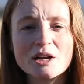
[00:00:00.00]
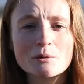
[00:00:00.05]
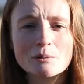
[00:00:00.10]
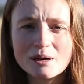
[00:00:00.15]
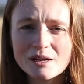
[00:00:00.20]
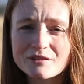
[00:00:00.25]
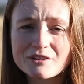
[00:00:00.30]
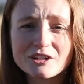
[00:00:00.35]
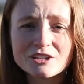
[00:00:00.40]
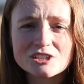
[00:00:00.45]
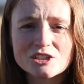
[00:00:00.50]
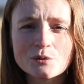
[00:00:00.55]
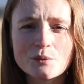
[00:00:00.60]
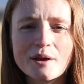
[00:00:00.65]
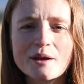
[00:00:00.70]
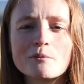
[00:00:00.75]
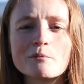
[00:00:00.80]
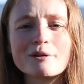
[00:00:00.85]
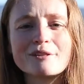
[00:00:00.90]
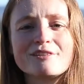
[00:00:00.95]
or whatever you're
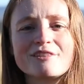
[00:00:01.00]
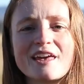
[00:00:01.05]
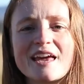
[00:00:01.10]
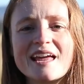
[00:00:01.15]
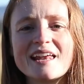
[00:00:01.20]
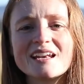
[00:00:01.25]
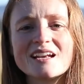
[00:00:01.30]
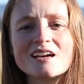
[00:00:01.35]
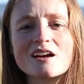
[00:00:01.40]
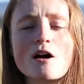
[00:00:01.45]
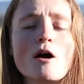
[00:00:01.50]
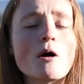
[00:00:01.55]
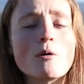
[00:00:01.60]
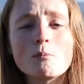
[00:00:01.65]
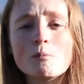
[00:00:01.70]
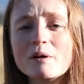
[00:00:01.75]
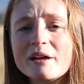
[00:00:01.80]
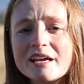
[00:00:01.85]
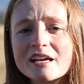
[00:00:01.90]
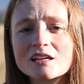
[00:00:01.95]
doing within a
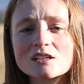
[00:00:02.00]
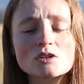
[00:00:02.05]
week,